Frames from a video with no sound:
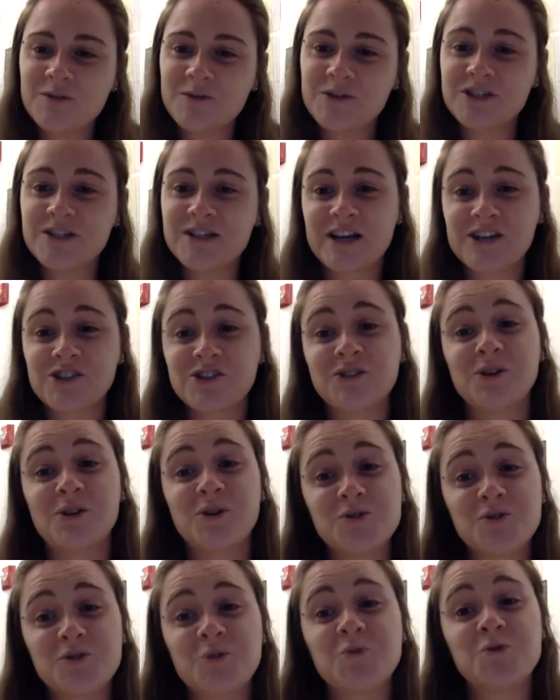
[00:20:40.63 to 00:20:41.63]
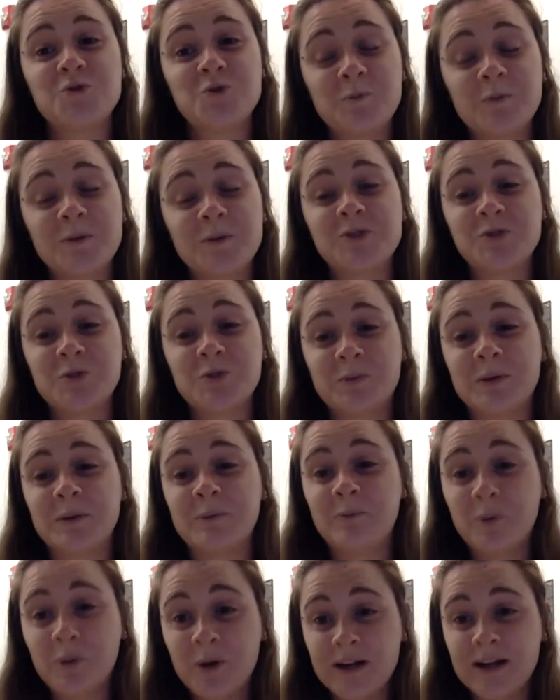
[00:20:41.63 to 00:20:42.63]
which is actually also super, super
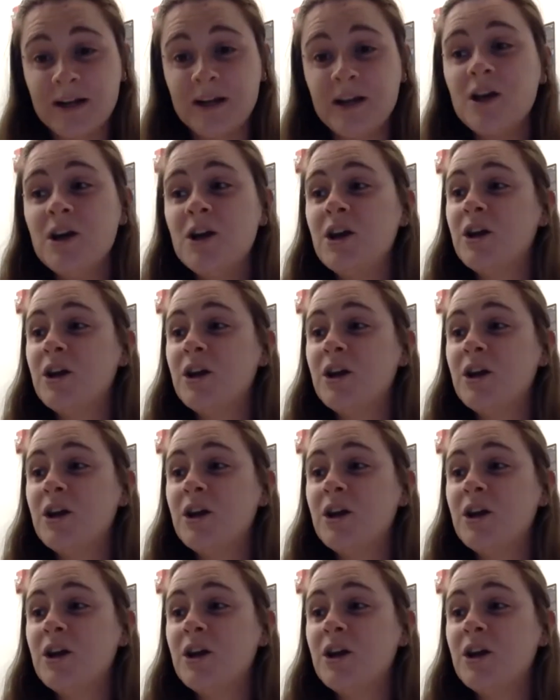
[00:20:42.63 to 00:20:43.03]
important,